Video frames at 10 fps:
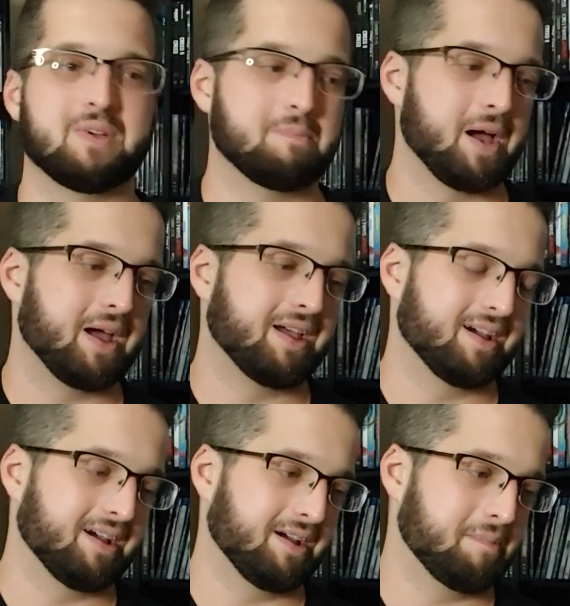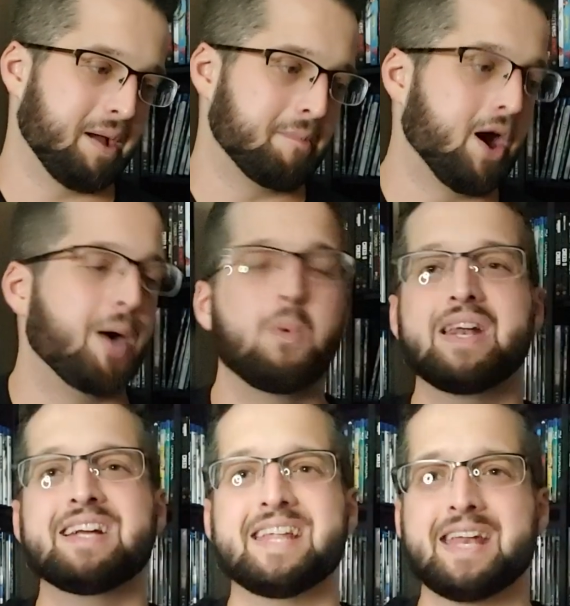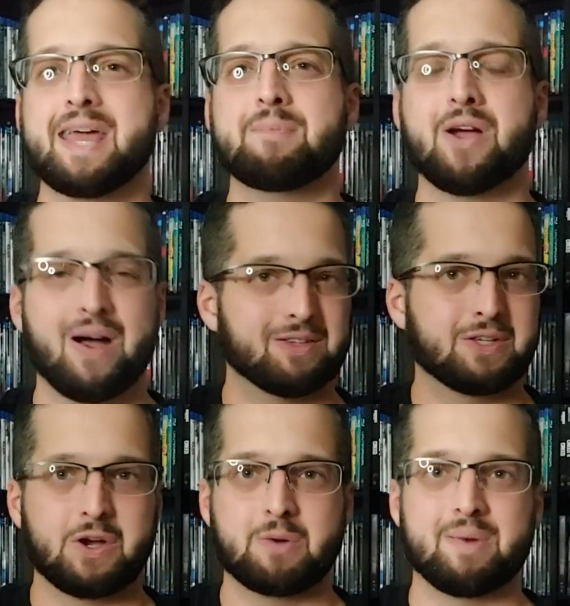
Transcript: My mom wanted to name me Oscar.